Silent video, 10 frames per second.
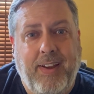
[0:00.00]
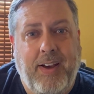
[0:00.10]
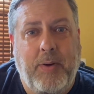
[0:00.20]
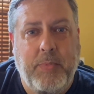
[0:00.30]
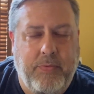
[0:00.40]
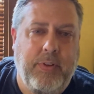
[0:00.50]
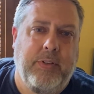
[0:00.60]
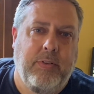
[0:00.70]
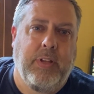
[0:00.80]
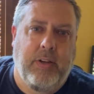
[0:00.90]
if you
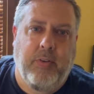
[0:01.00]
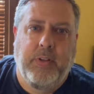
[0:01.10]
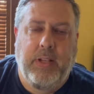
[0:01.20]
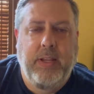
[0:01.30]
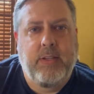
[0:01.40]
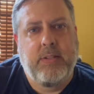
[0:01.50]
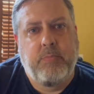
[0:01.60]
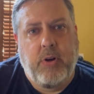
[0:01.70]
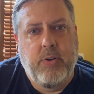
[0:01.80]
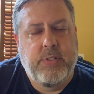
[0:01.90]
do click on the links and
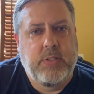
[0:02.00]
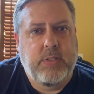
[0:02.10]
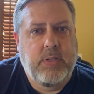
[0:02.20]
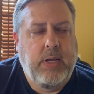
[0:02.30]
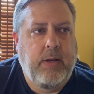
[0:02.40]
purchase.